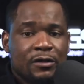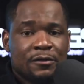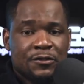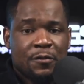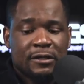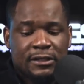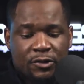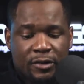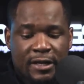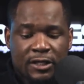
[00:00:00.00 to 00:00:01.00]
Quantum Spark
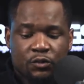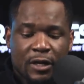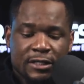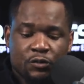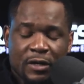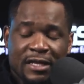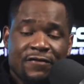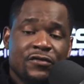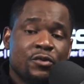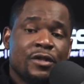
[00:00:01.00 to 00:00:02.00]
security gateways will
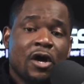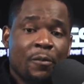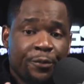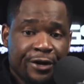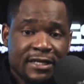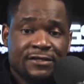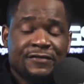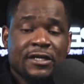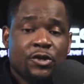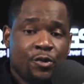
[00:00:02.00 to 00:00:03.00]
give you the
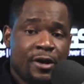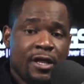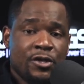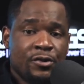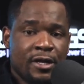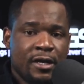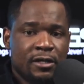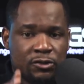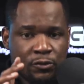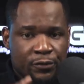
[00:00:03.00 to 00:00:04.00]
comprehensive security you
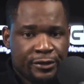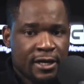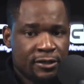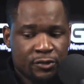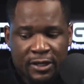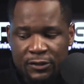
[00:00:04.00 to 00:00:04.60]
need to protect your